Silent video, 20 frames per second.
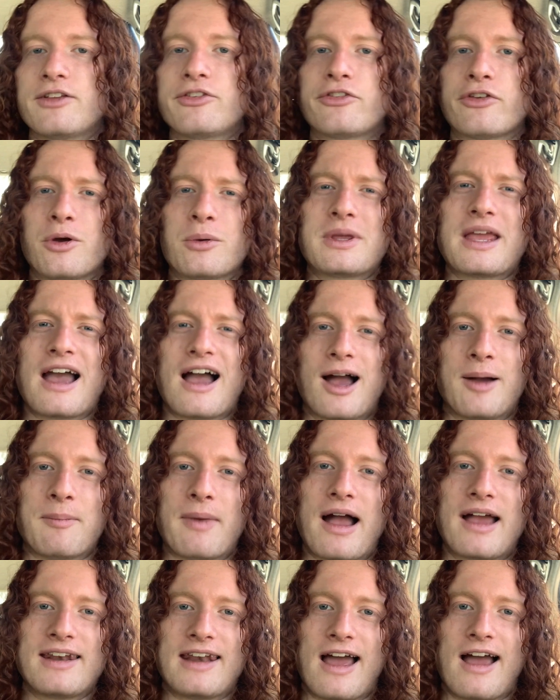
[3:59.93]
so, yeah, I
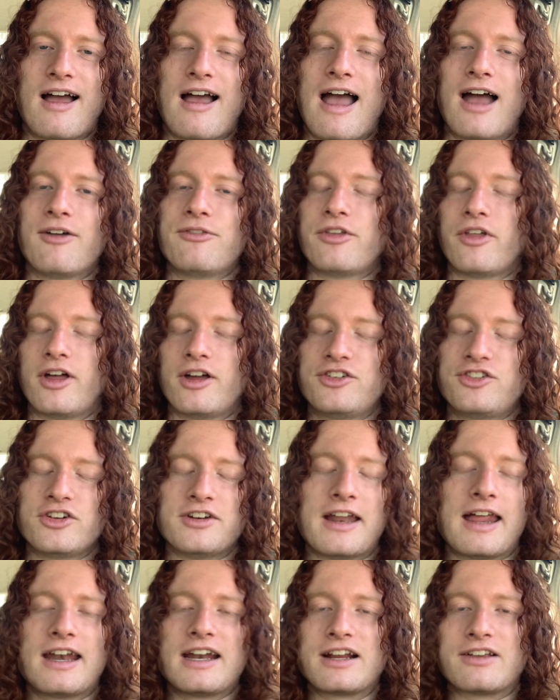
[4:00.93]
might not have the
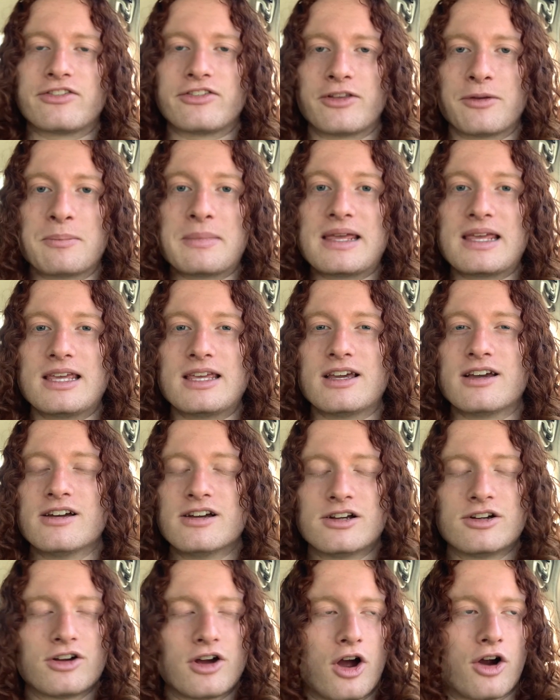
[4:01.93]
genetics to be
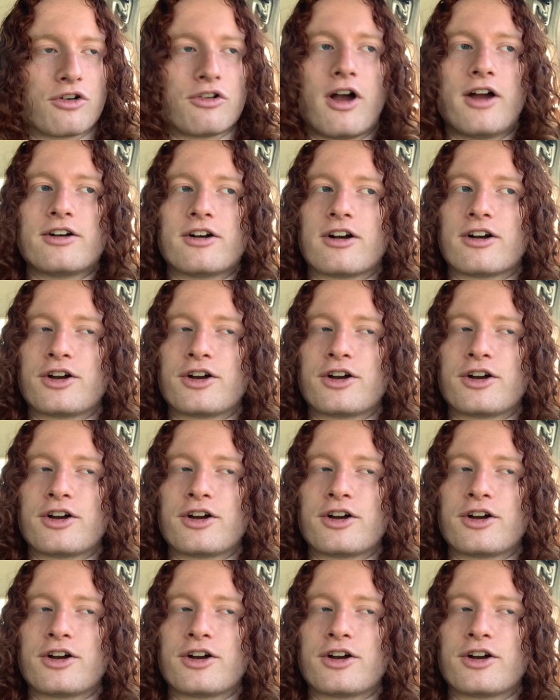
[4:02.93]
a runner